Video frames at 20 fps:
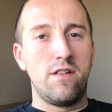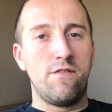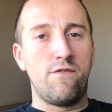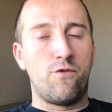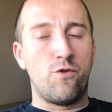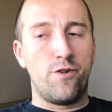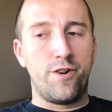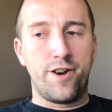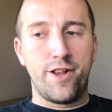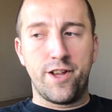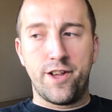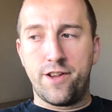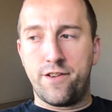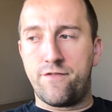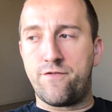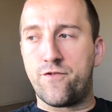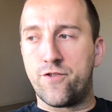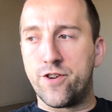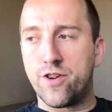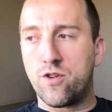for
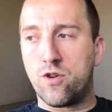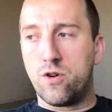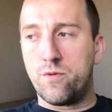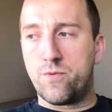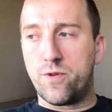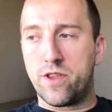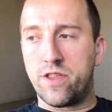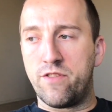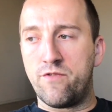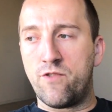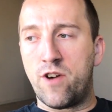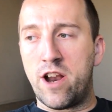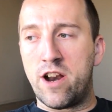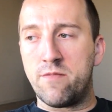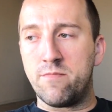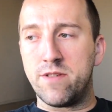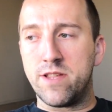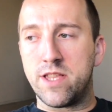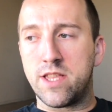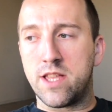the corporate
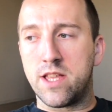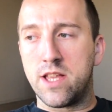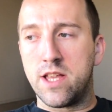environment.